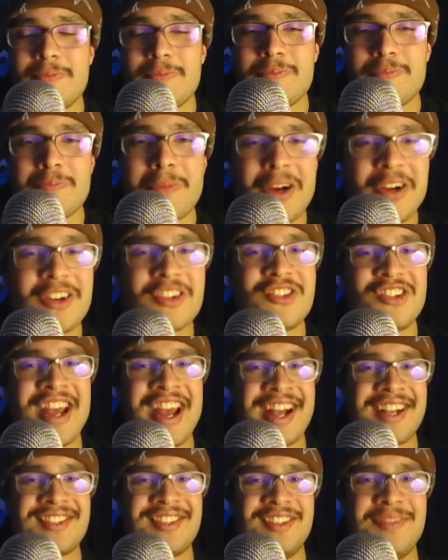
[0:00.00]
Mark
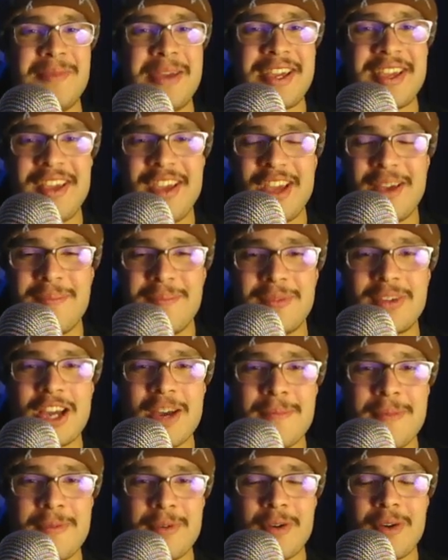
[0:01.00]
Jackson making him
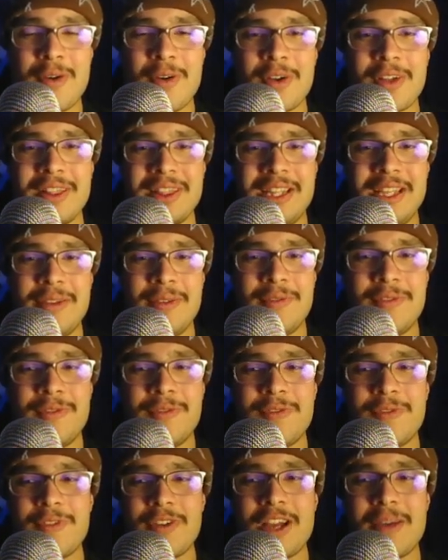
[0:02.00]
come
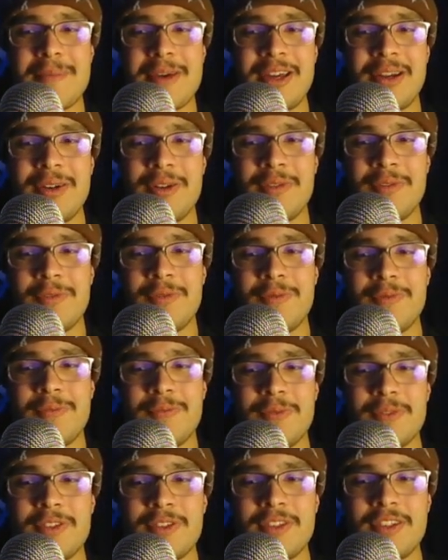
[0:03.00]
leave come out of
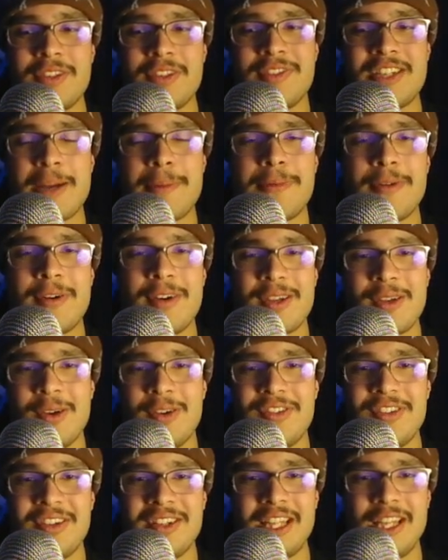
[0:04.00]
his temporary
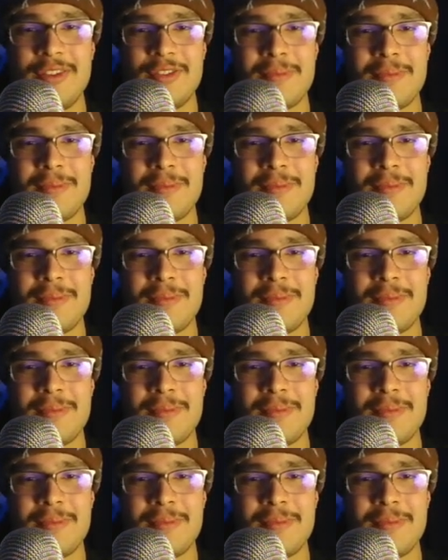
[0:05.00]
coaching leave and